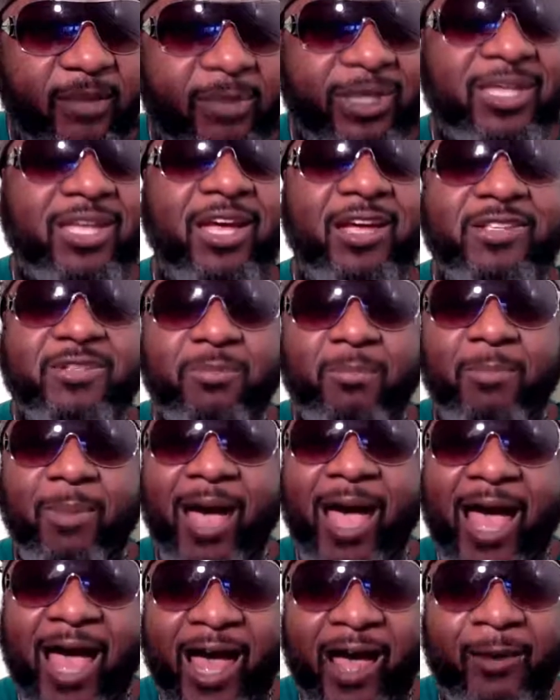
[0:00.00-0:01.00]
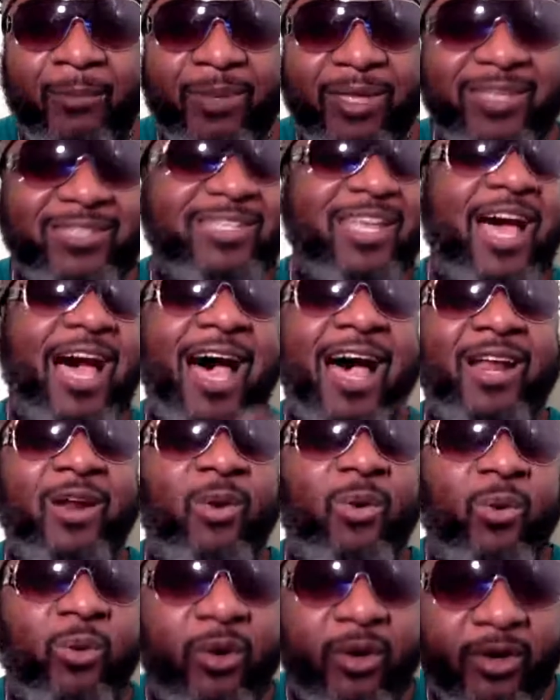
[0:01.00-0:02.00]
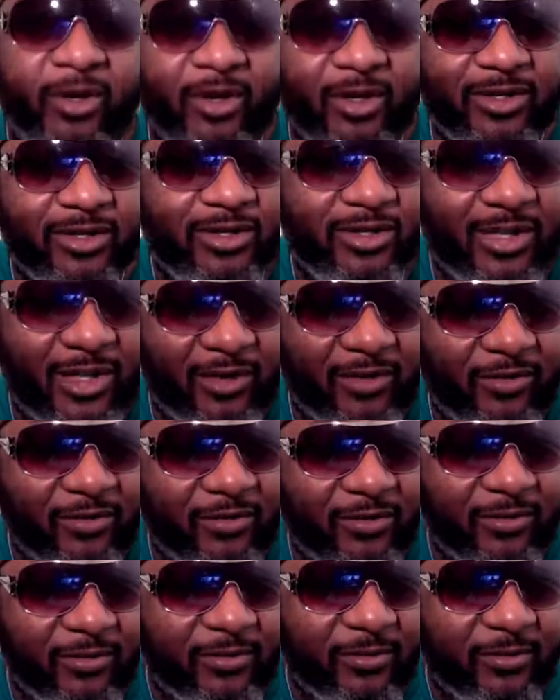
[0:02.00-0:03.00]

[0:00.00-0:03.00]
Because mom is out of order herself.